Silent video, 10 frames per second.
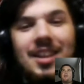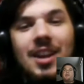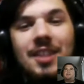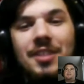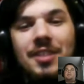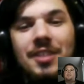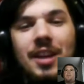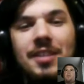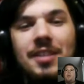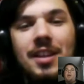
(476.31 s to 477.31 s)
I
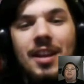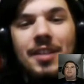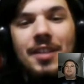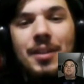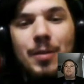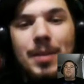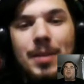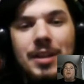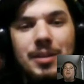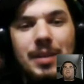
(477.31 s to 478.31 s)
think we might
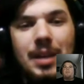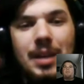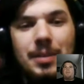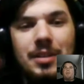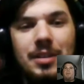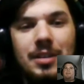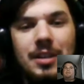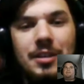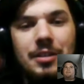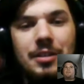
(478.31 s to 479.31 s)
actually be able to hear
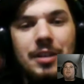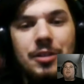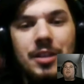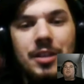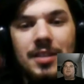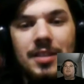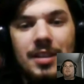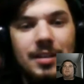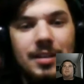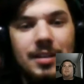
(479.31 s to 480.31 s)
you now, John.
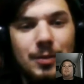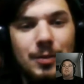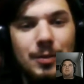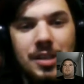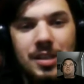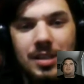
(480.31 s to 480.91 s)
Say words.